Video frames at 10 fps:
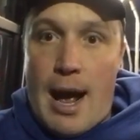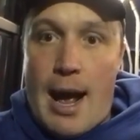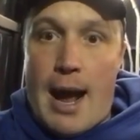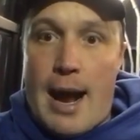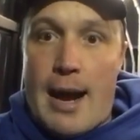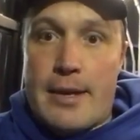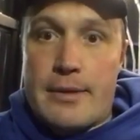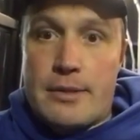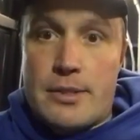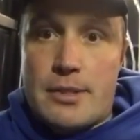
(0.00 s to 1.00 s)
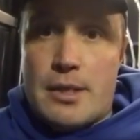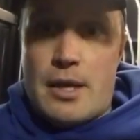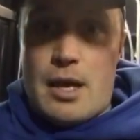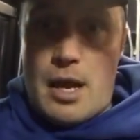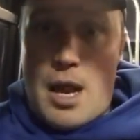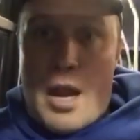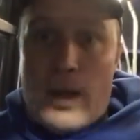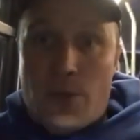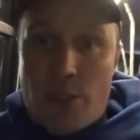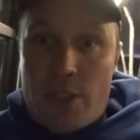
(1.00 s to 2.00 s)
and
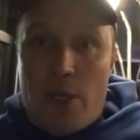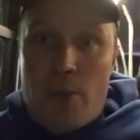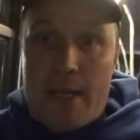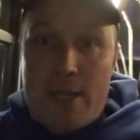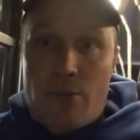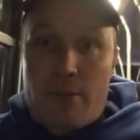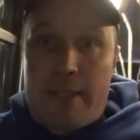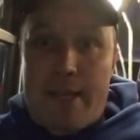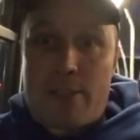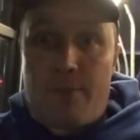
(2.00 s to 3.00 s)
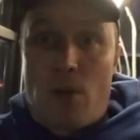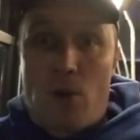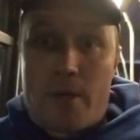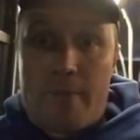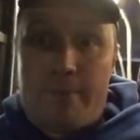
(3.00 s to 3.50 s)
I'll see you later on the next vlog.